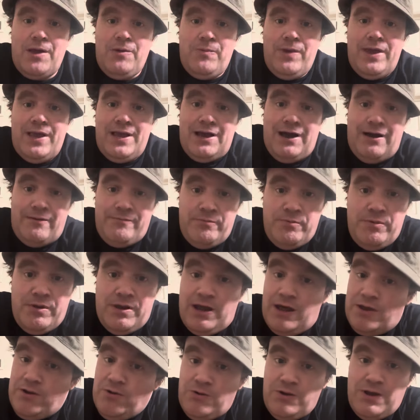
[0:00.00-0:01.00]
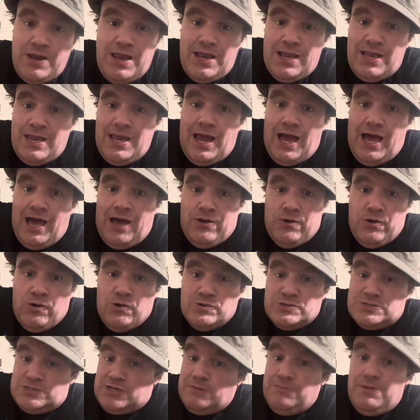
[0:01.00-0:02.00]
wing government under Netanyahu
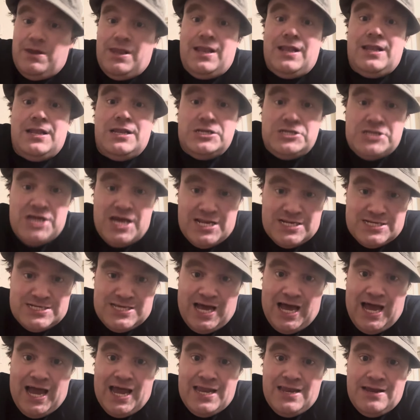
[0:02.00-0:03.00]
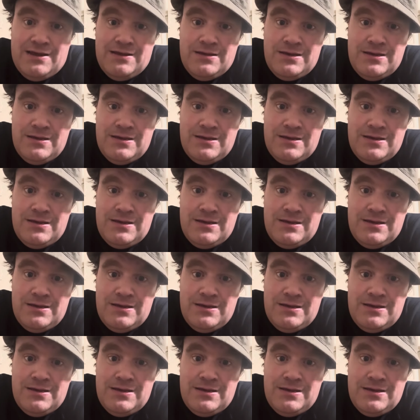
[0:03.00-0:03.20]
is committing the genocide.